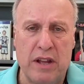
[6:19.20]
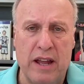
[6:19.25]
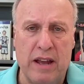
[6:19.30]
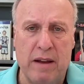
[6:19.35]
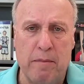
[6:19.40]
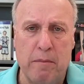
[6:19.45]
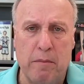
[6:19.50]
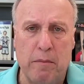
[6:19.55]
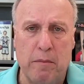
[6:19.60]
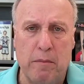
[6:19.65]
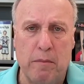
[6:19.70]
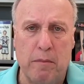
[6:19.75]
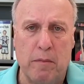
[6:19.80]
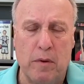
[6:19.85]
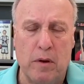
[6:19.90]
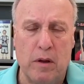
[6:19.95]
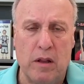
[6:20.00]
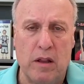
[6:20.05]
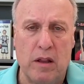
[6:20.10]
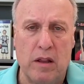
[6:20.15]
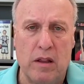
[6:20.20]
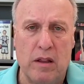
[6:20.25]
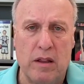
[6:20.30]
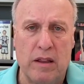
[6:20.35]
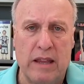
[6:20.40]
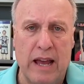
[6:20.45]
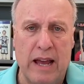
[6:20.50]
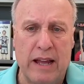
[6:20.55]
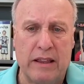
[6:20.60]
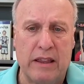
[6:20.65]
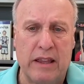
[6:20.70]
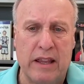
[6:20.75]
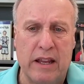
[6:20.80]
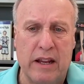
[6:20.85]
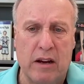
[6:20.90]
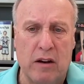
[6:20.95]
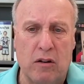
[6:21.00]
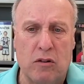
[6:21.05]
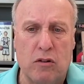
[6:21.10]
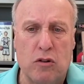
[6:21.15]
them that
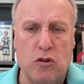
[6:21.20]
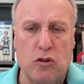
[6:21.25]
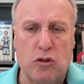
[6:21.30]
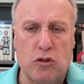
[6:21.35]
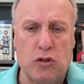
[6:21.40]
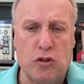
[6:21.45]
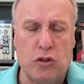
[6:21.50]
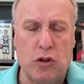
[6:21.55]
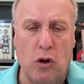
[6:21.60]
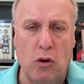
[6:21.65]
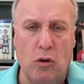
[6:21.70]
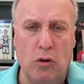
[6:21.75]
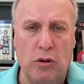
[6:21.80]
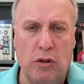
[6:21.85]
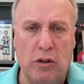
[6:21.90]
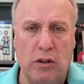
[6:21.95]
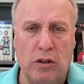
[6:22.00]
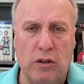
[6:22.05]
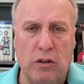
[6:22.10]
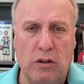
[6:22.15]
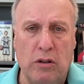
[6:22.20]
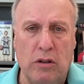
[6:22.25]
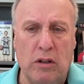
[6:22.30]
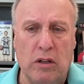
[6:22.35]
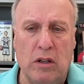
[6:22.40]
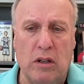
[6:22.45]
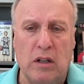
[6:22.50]
their shoulder